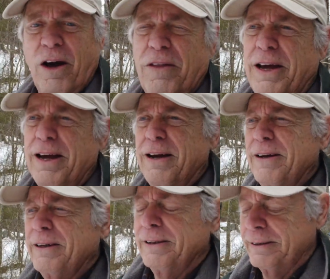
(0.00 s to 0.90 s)
on
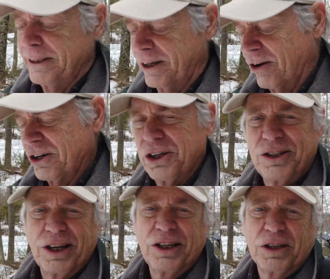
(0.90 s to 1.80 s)
or I
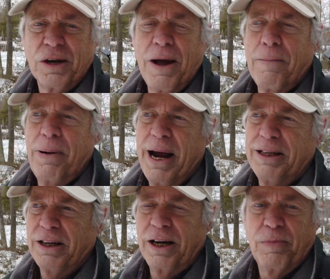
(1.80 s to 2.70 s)
should say just
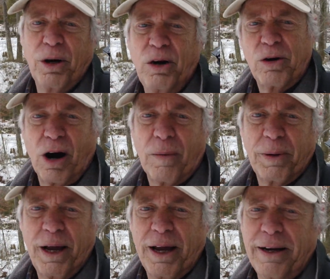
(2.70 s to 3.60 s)
painting, put a new
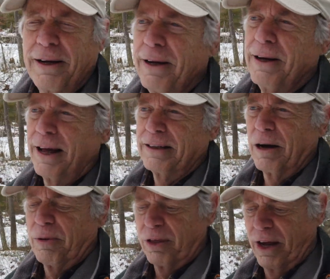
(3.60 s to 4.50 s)
carpet in, that
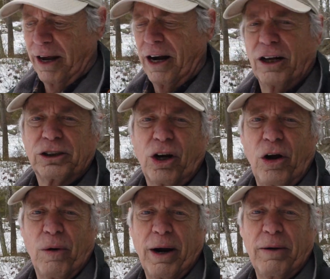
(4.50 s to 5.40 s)
type of thing. And I'll show
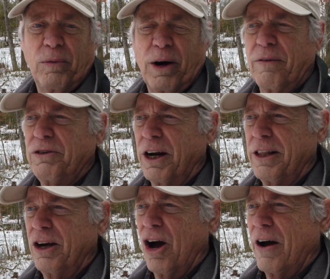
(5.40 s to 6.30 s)
you what I've done
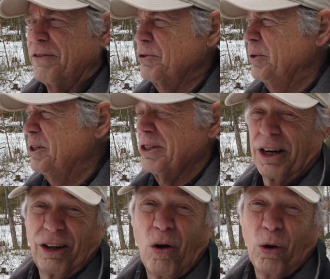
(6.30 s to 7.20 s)
to the office, which
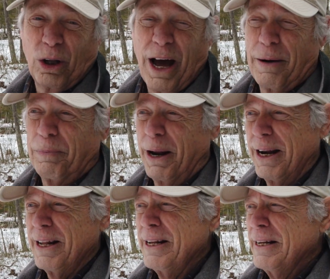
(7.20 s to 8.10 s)
isn't a whole lot,
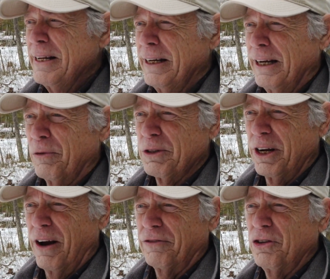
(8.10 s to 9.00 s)
but it was
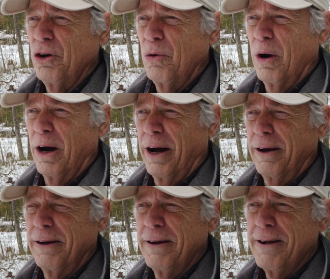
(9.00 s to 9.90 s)
enough to,
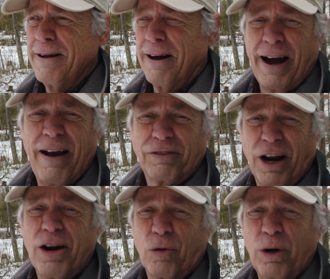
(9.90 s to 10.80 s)
I had
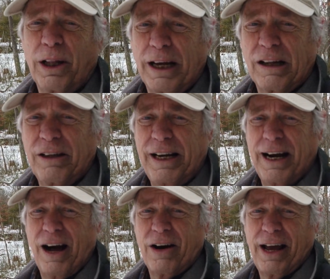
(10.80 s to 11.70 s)
to really clean
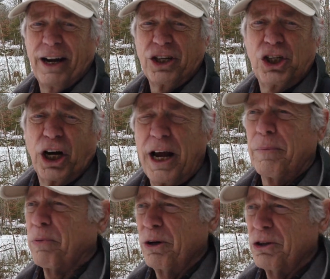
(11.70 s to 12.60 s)
it out. I had a
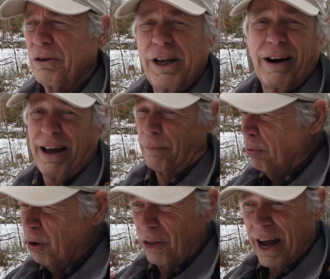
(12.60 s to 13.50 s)
giant printer in there. I had to
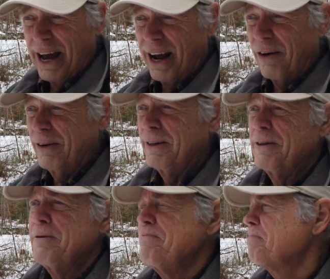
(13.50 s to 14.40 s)
pull that out.
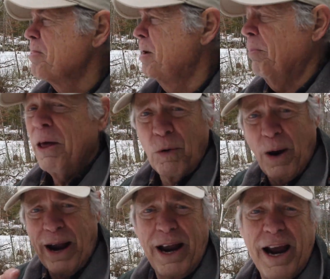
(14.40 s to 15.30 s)
And by the
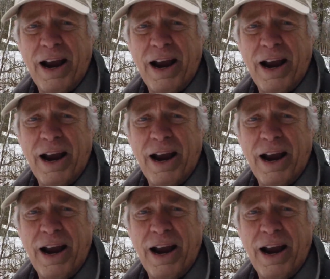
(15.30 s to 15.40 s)
way,